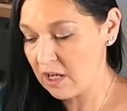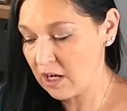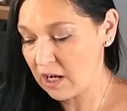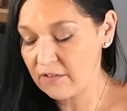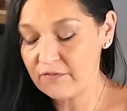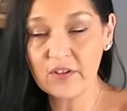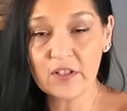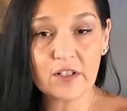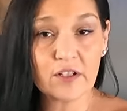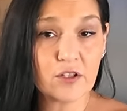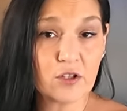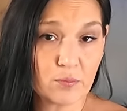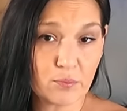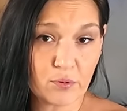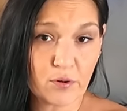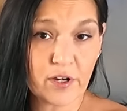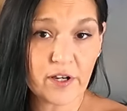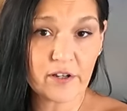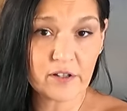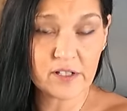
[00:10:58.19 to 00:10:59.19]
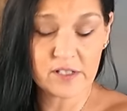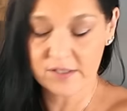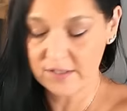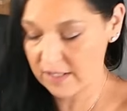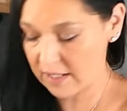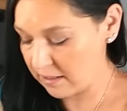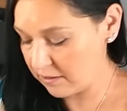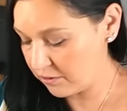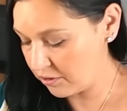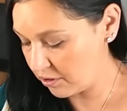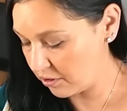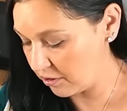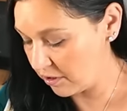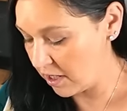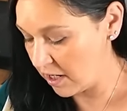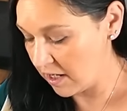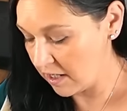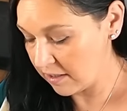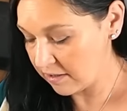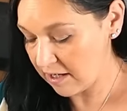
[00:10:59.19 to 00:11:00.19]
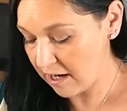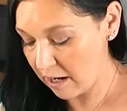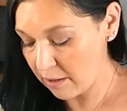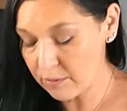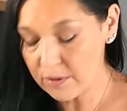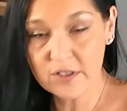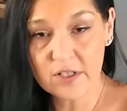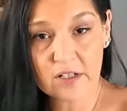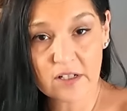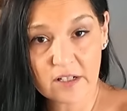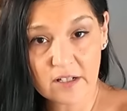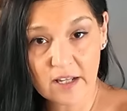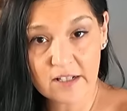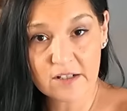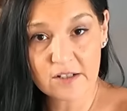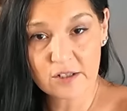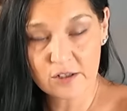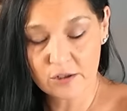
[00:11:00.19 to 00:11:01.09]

I feel like your prayer is answered. Tower to the Knight of